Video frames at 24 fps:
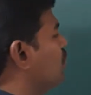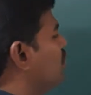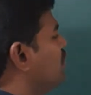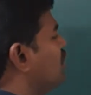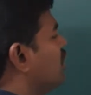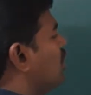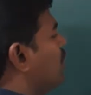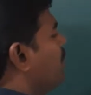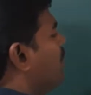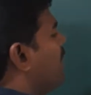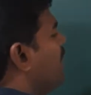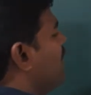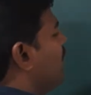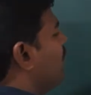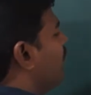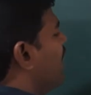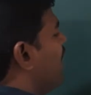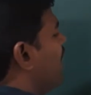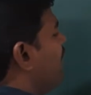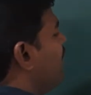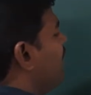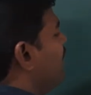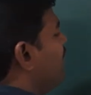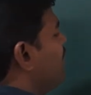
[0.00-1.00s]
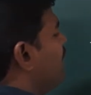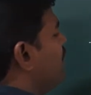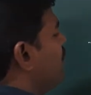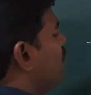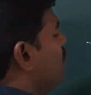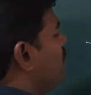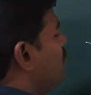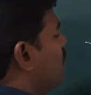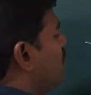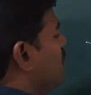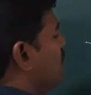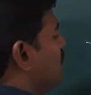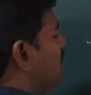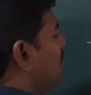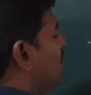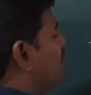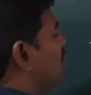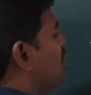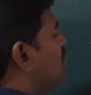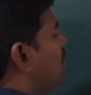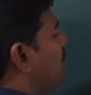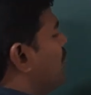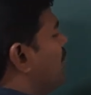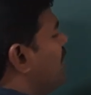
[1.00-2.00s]

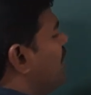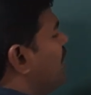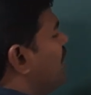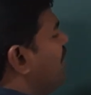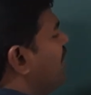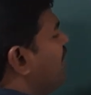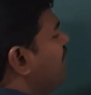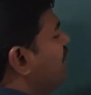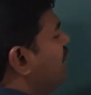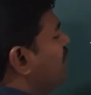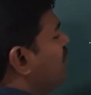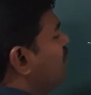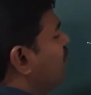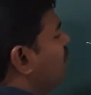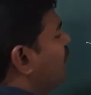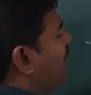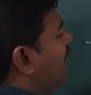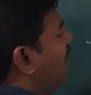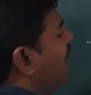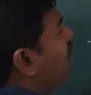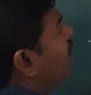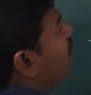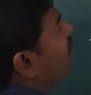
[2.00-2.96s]
0.1 into 5,